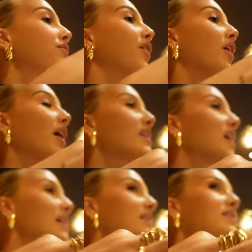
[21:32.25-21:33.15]
for a
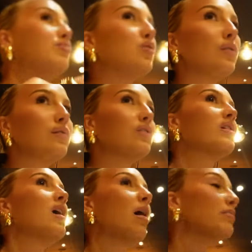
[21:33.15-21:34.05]
nice beautiful
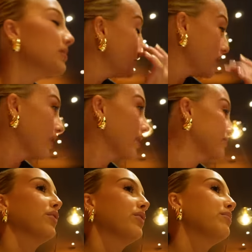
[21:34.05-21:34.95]
comp dinner
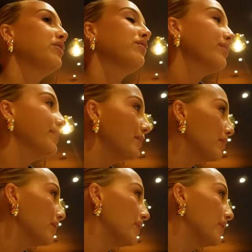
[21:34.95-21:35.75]
for the beautiful people